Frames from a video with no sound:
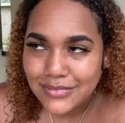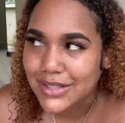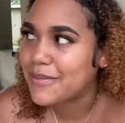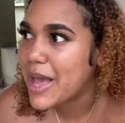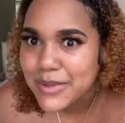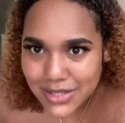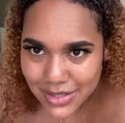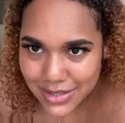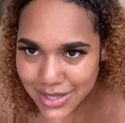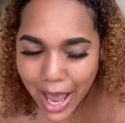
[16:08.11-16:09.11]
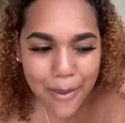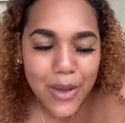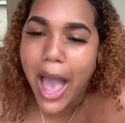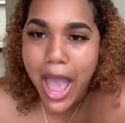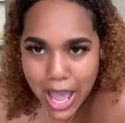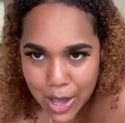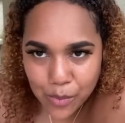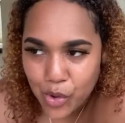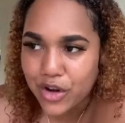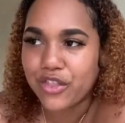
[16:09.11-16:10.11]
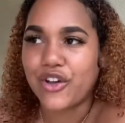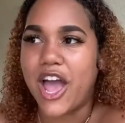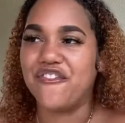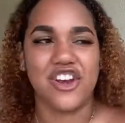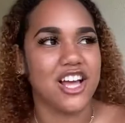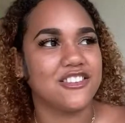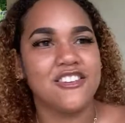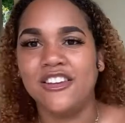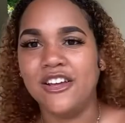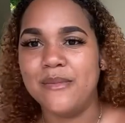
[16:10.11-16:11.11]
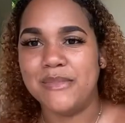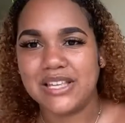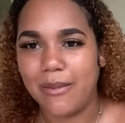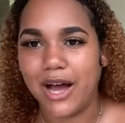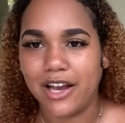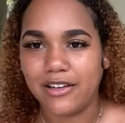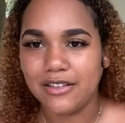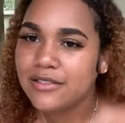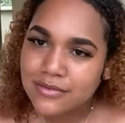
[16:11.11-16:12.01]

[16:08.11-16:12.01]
It's my business. I am gonna thrive, not miss a man.